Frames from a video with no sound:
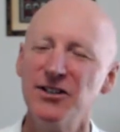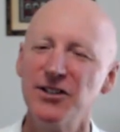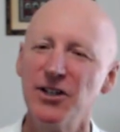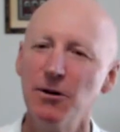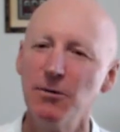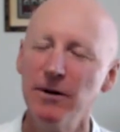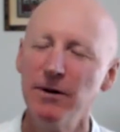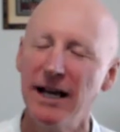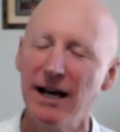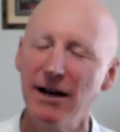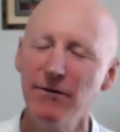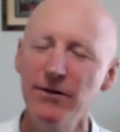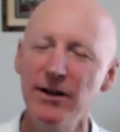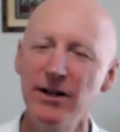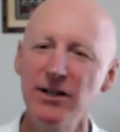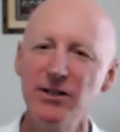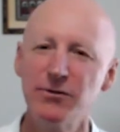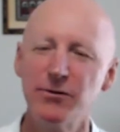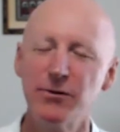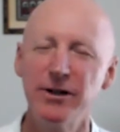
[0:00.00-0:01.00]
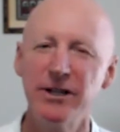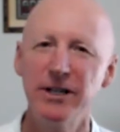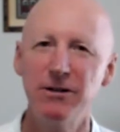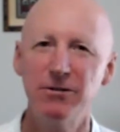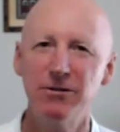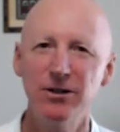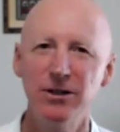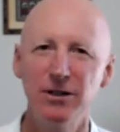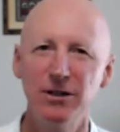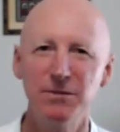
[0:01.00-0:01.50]
So we have those 3
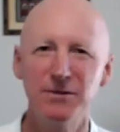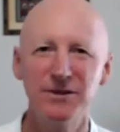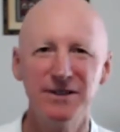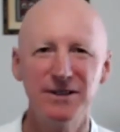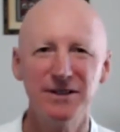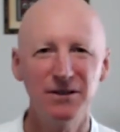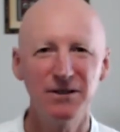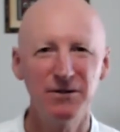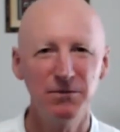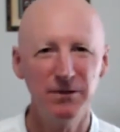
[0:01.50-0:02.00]
groups.